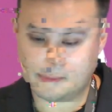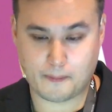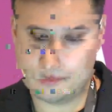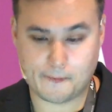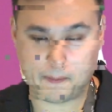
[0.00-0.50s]

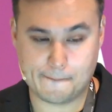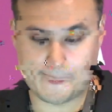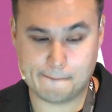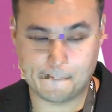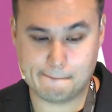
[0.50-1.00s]
along with
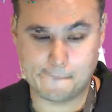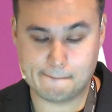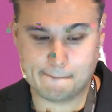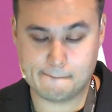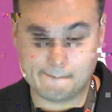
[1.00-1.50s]
the actual
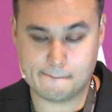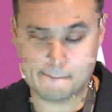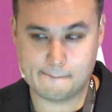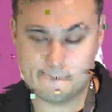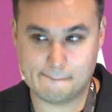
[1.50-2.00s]
CMC
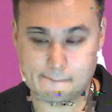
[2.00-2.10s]
ID.